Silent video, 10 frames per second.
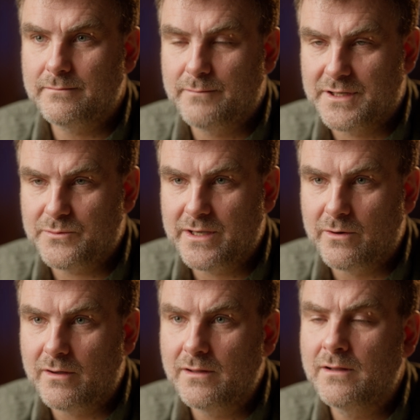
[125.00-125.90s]
But we
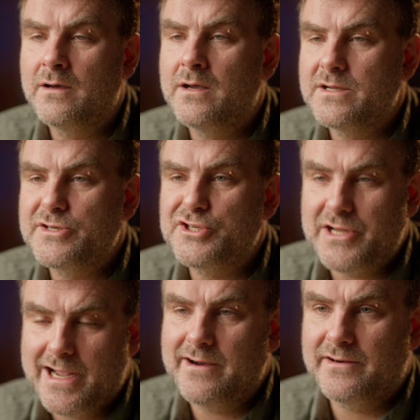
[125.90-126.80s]
all
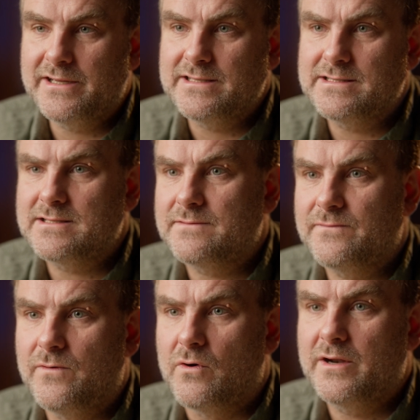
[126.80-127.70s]
share these
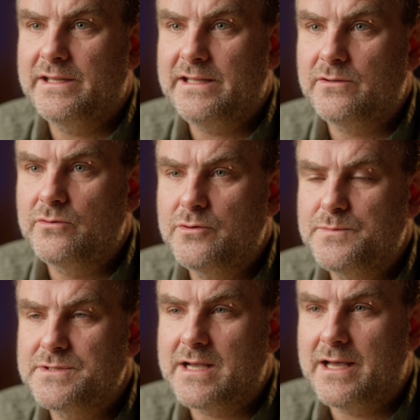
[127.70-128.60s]
4 need
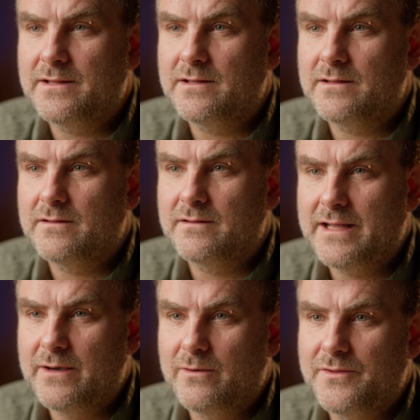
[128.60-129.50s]
groups and
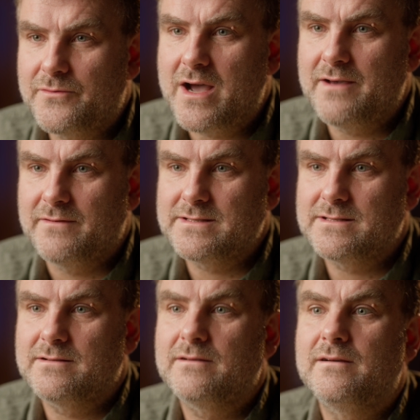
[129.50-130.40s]
they all drive
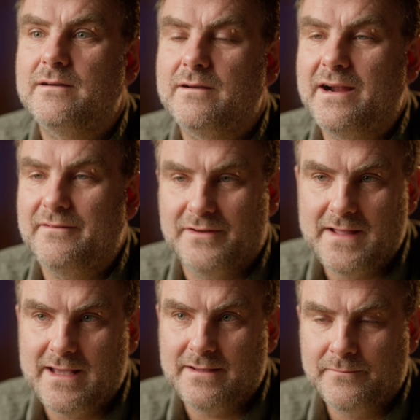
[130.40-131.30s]
us every day.